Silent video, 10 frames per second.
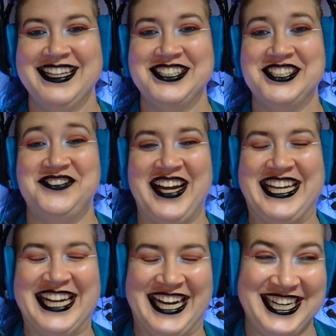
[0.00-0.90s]
Oh my
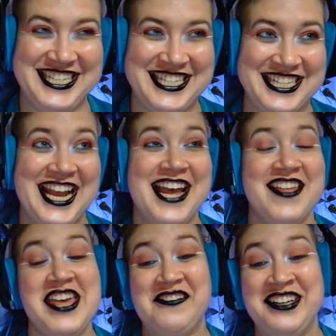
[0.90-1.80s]
gosh.
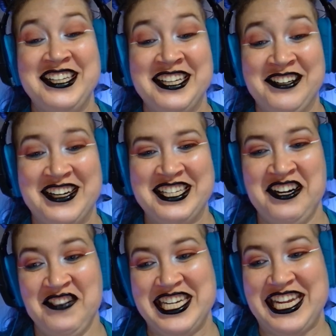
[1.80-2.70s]
They haven't done a question
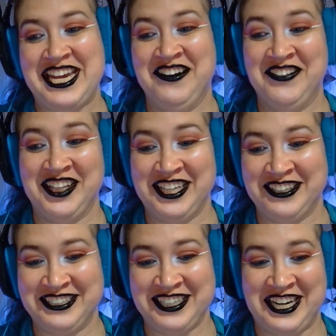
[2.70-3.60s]
of the day in a really
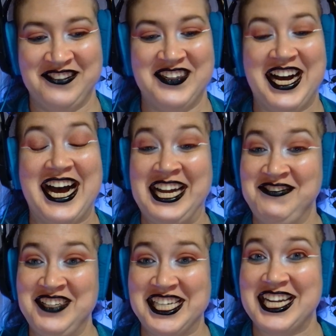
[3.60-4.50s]
long time.
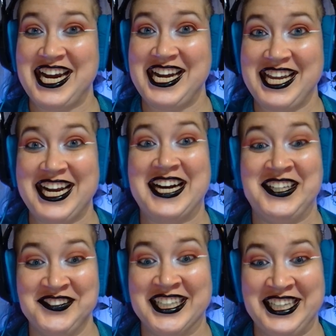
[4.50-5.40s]
I'm excited.
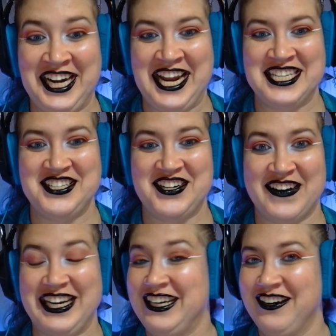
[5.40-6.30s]
I'm gonna answer
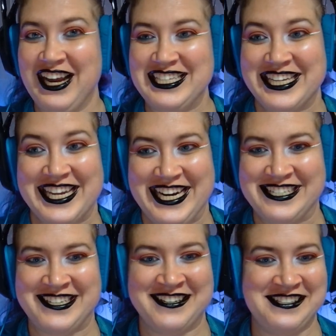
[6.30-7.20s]
it. You guys can
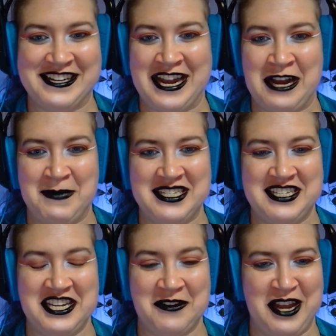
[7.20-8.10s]
answer in the comments
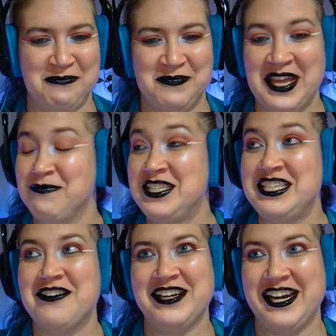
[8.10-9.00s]
too. I'm
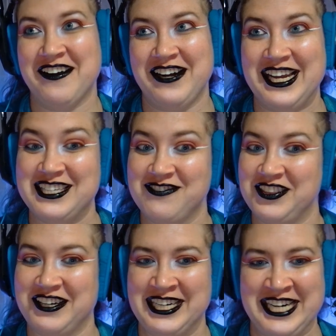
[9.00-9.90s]
so curious what
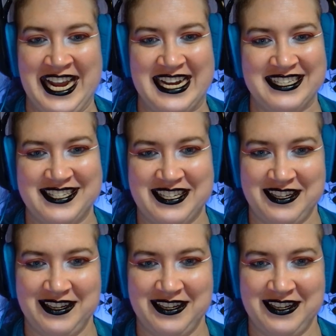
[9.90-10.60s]
they're gonna ask.